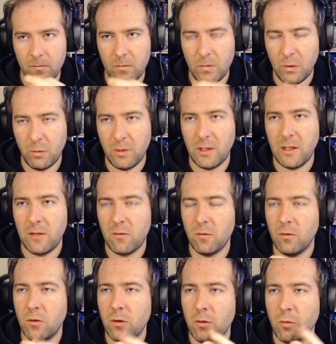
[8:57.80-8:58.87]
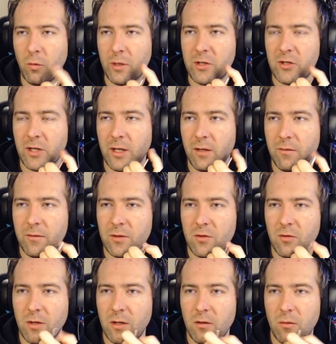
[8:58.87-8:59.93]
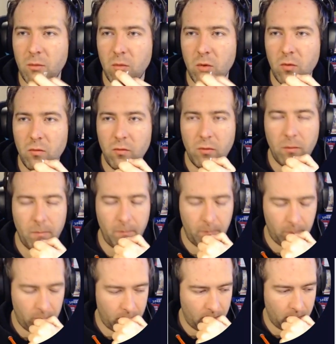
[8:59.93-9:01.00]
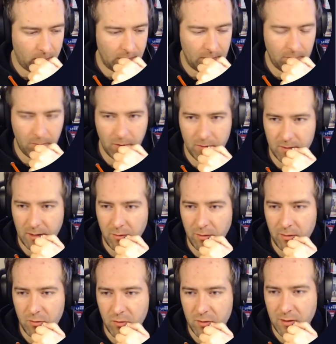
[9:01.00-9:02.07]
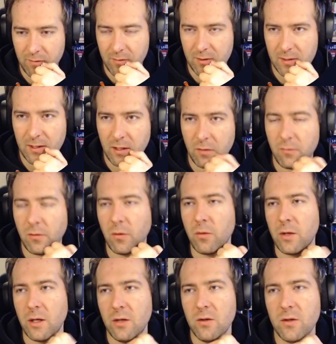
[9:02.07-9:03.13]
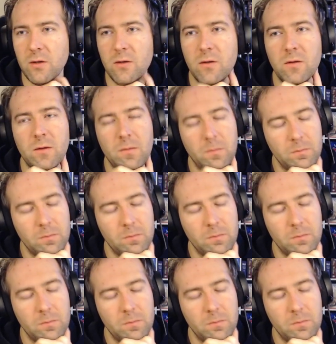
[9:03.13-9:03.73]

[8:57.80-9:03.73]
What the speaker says: Do we need to know which elf is trying to move? Because now we just have a set of locations.